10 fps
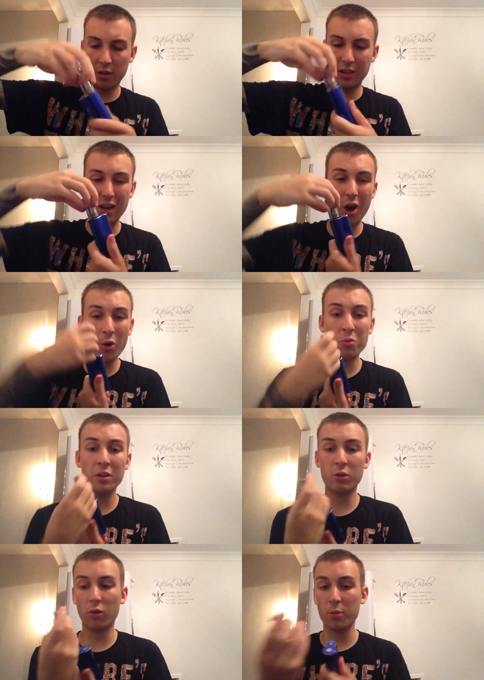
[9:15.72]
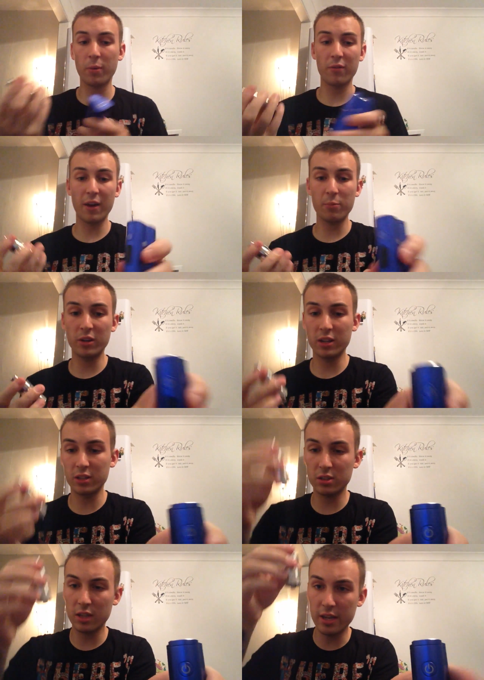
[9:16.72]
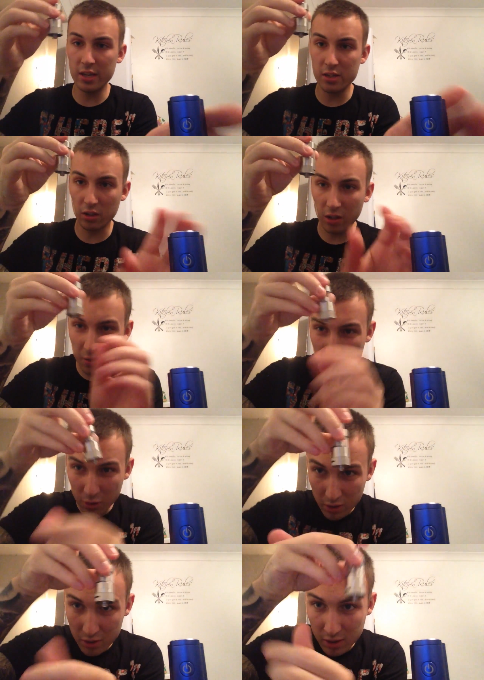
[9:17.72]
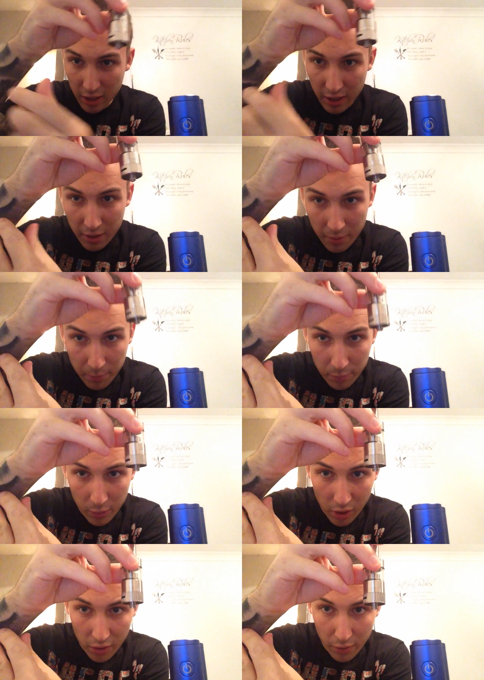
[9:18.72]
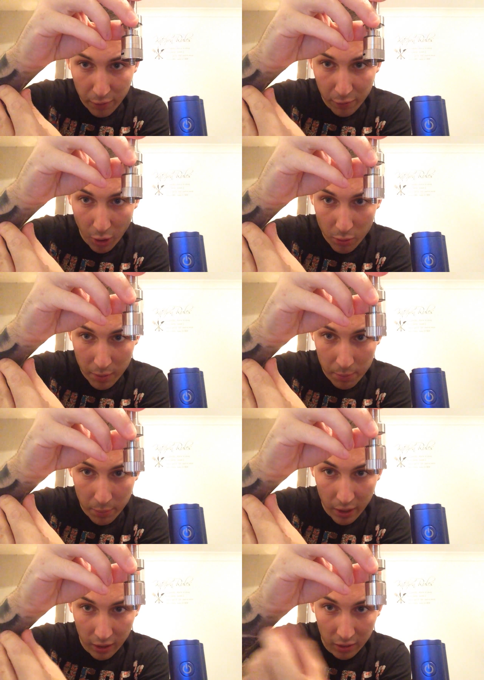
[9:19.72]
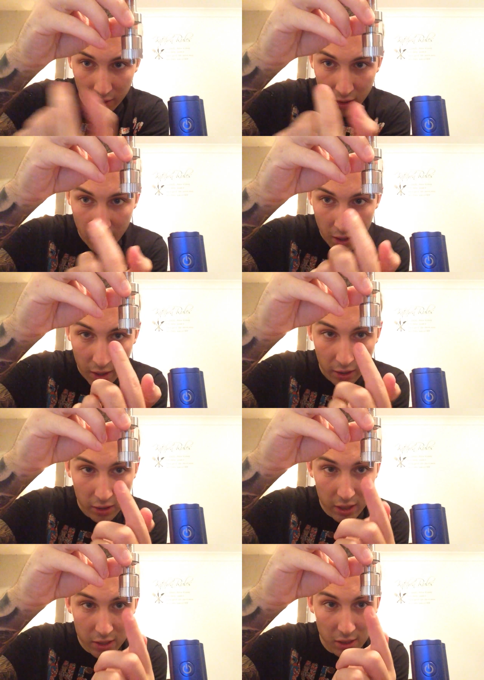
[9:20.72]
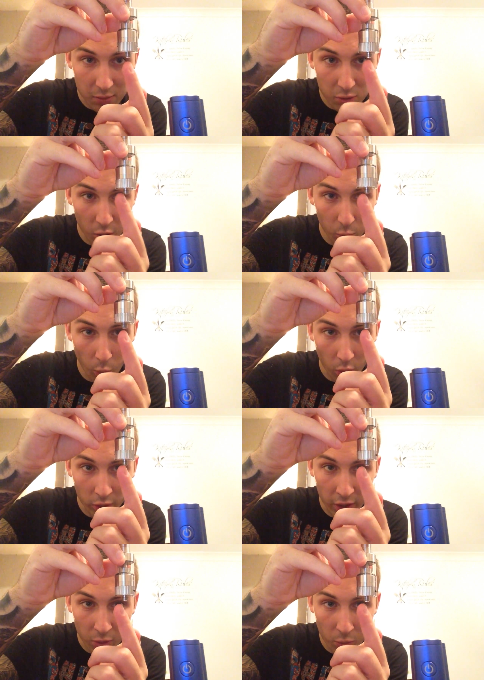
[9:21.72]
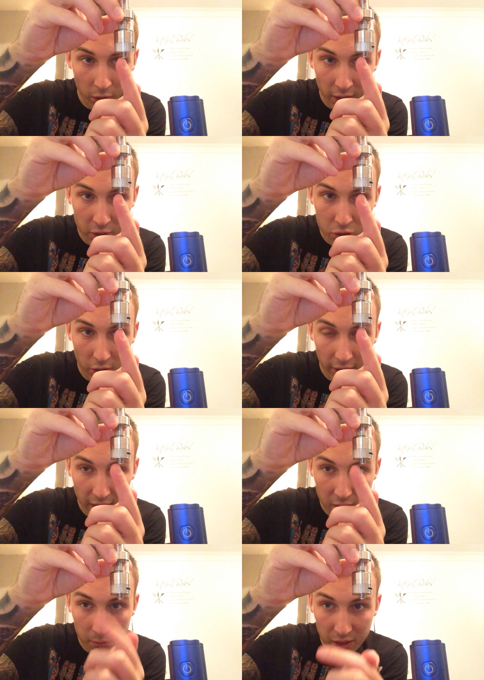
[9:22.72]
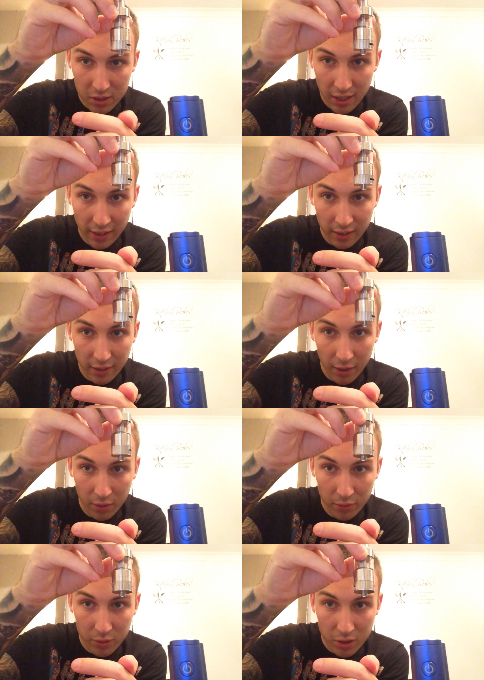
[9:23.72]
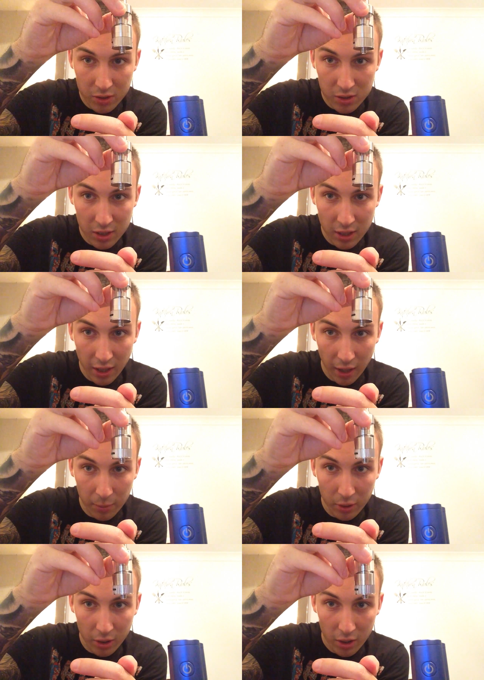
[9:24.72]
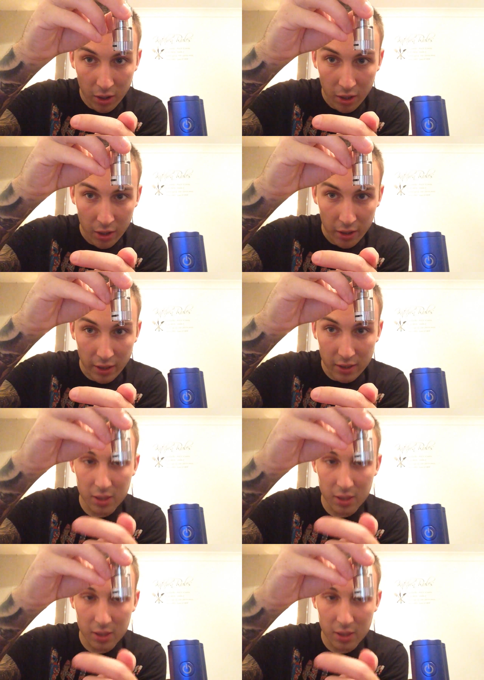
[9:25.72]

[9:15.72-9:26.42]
The only gripe I've had with this is, I don't know if you can see it, but the floating pin, it seems like wonky on one edge, like it hasn't been sanded down, if you can see that, but it